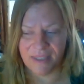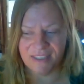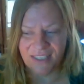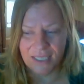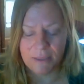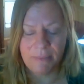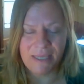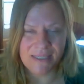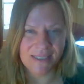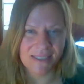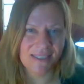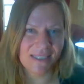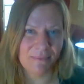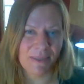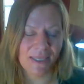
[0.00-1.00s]
it's going to
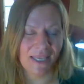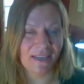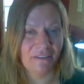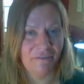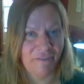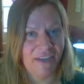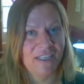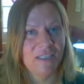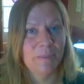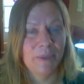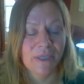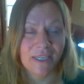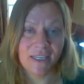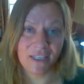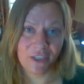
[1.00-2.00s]
basically be like a
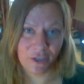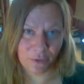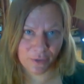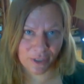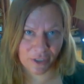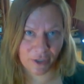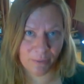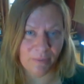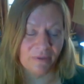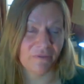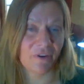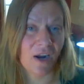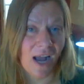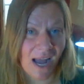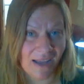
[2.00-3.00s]
Facebook and a YouTube, but
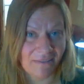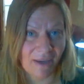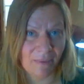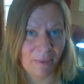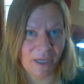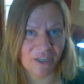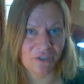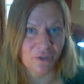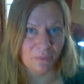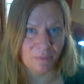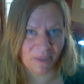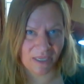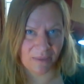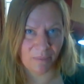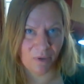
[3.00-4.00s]
for high vibrational
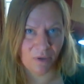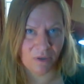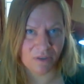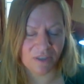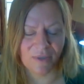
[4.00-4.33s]
people.